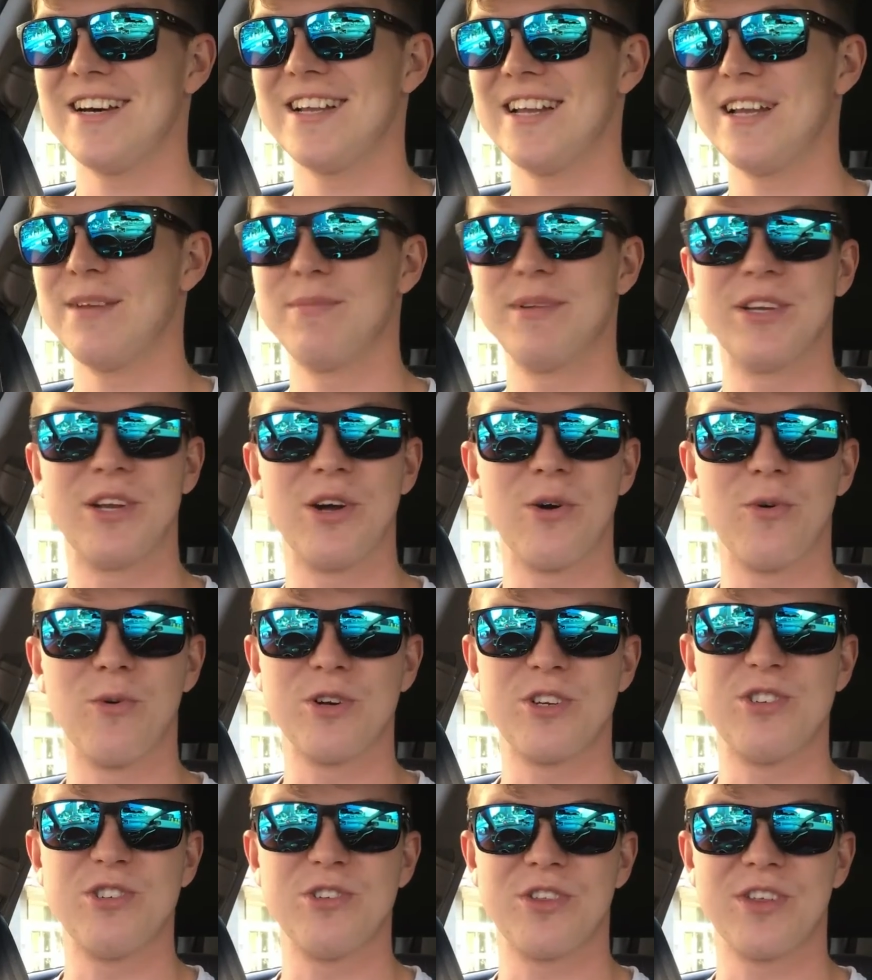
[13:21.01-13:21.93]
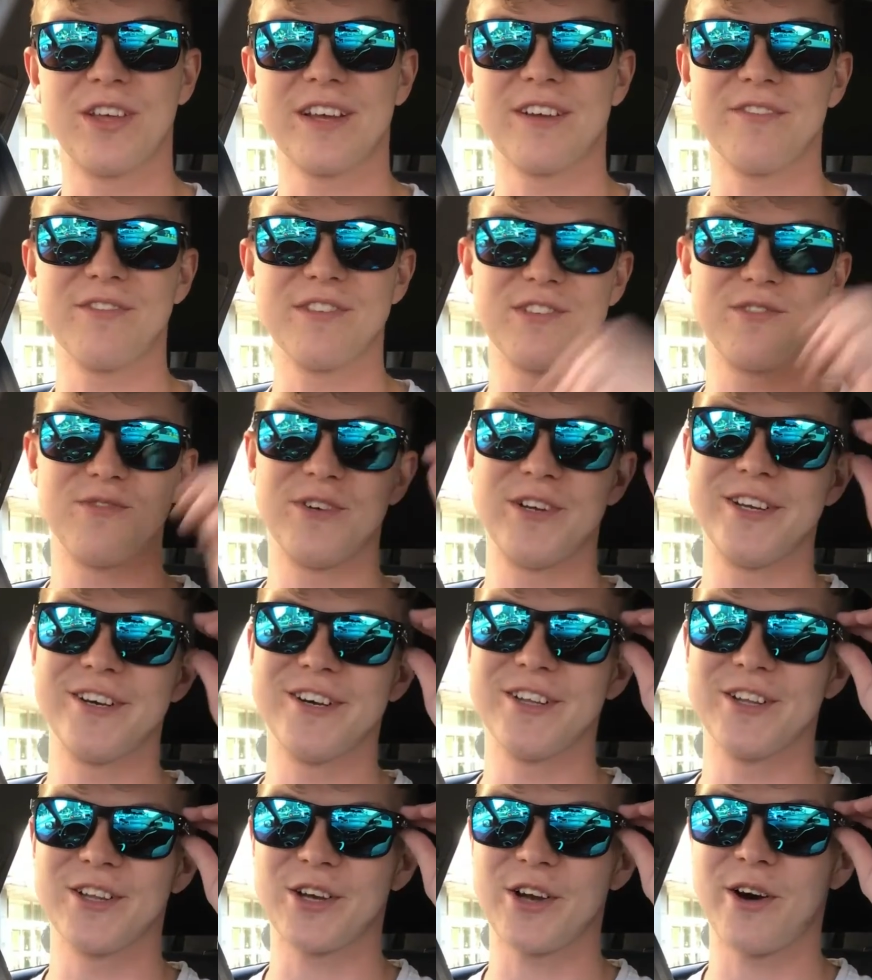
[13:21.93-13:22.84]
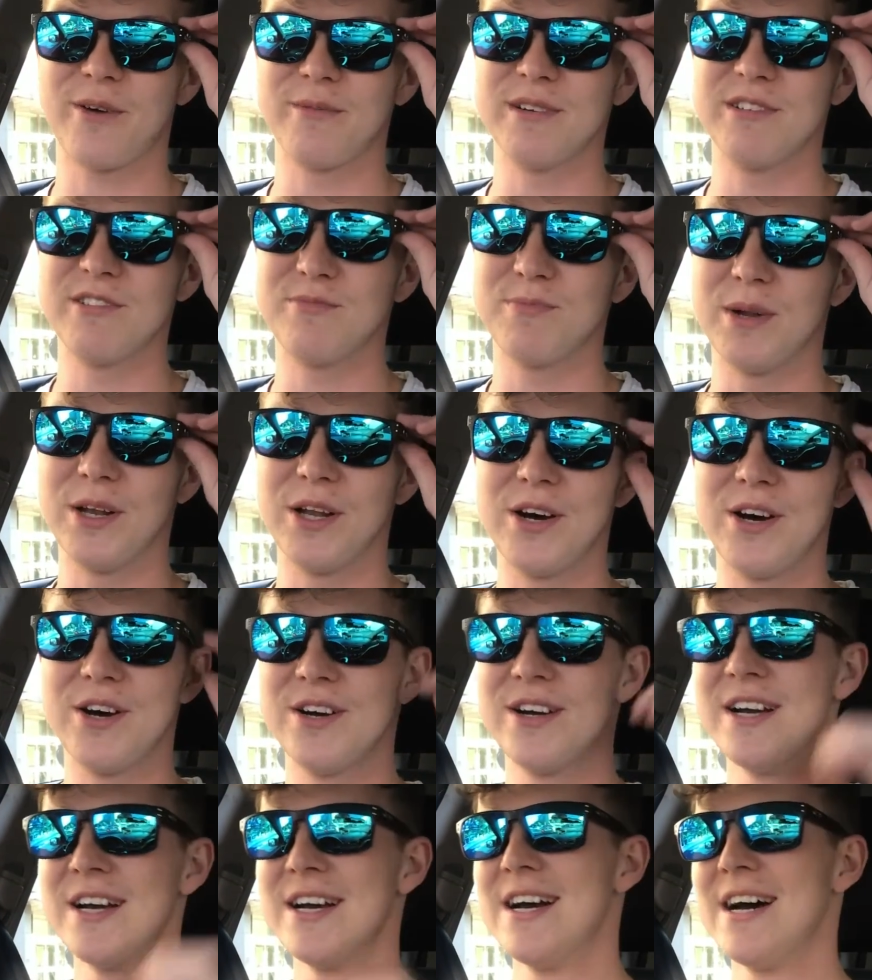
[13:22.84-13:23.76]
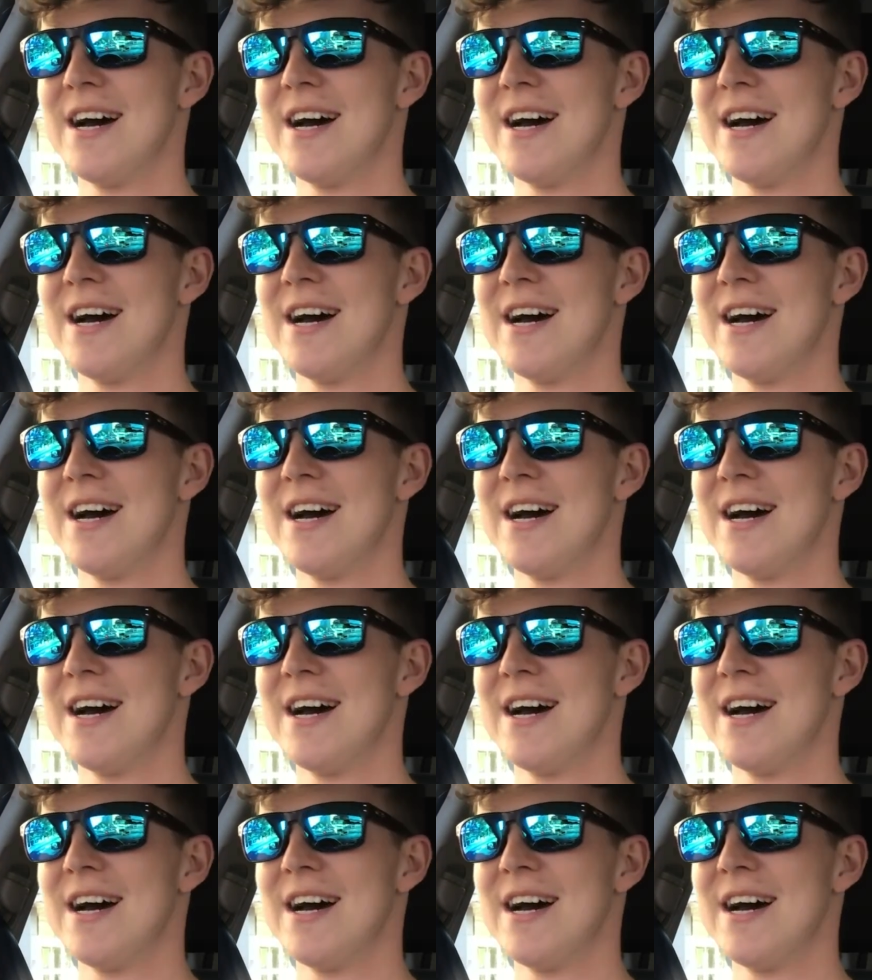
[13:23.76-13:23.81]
Let me know what you think of this video in the comments below.